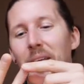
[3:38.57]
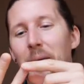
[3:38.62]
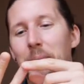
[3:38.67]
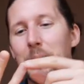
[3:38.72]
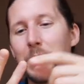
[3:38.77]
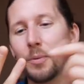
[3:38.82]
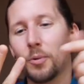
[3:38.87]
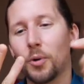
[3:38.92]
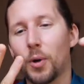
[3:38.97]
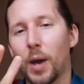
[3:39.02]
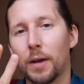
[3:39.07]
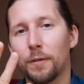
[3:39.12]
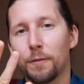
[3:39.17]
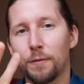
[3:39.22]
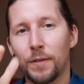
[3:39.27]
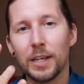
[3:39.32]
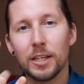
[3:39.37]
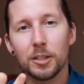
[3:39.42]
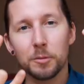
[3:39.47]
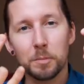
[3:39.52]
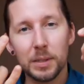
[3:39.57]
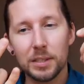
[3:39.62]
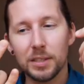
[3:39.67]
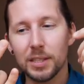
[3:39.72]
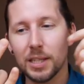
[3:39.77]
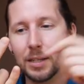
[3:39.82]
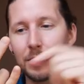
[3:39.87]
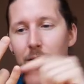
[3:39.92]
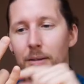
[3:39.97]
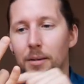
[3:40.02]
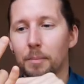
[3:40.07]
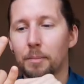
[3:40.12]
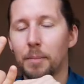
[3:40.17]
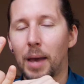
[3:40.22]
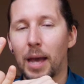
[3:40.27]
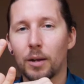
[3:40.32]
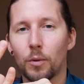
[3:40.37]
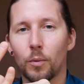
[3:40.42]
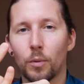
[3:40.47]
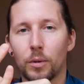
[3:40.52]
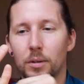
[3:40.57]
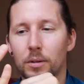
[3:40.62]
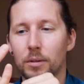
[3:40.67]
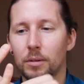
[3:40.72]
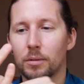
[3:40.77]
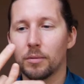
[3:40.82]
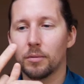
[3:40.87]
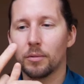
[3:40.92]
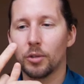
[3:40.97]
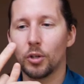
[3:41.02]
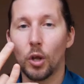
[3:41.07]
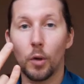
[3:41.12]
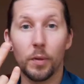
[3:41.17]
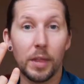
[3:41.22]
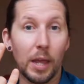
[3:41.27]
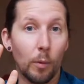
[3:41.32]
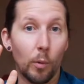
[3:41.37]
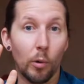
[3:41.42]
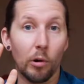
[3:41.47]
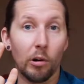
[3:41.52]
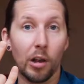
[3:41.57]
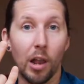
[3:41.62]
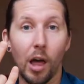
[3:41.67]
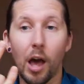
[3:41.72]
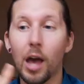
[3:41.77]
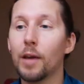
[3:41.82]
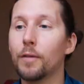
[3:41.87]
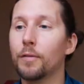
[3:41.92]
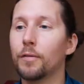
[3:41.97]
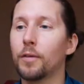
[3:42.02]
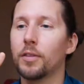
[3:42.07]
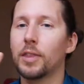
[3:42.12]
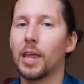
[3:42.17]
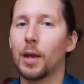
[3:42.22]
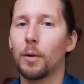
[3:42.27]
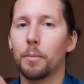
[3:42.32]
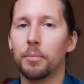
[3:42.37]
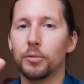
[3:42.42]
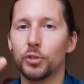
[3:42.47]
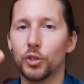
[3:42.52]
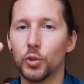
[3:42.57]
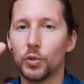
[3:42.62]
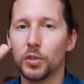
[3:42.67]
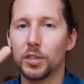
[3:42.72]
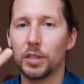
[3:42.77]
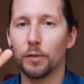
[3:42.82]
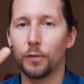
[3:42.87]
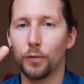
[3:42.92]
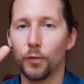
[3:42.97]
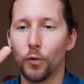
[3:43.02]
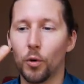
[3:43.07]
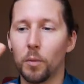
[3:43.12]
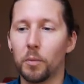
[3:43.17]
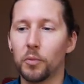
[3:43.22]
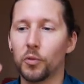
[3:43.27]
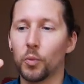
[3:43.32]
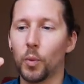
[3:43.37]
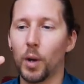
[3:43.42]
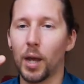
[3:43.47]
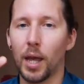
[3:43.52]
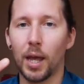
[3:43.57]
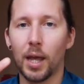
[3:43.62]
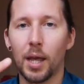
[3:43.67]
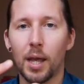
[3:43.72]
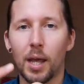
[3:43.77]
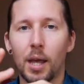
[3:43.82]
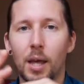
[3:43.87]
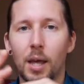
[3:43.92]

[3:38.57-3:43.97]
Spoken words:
People who had fingers missing back when, you know, they were alive, they were producing forms where,